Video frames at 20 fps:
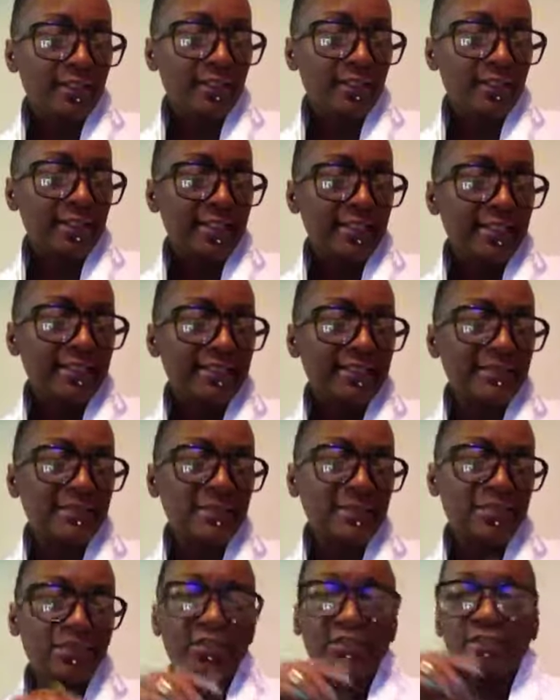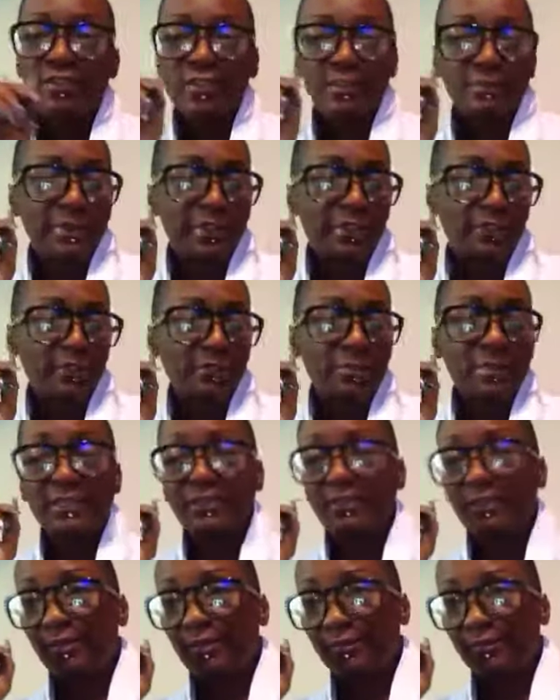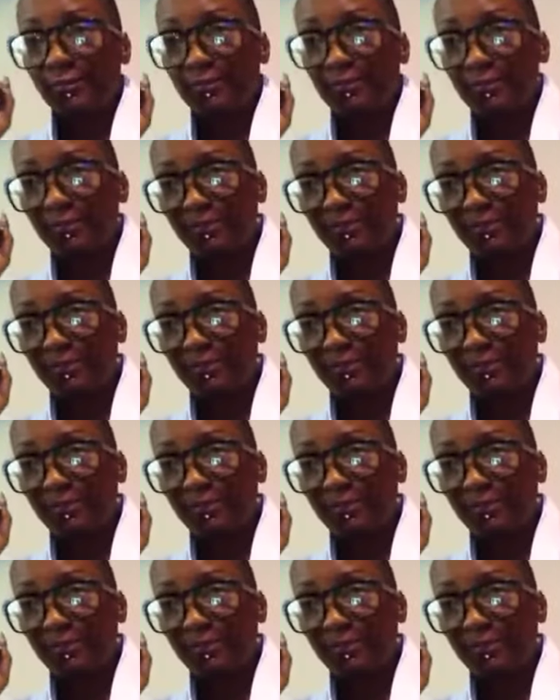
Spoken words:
Ladies, let me show you this picture of myself.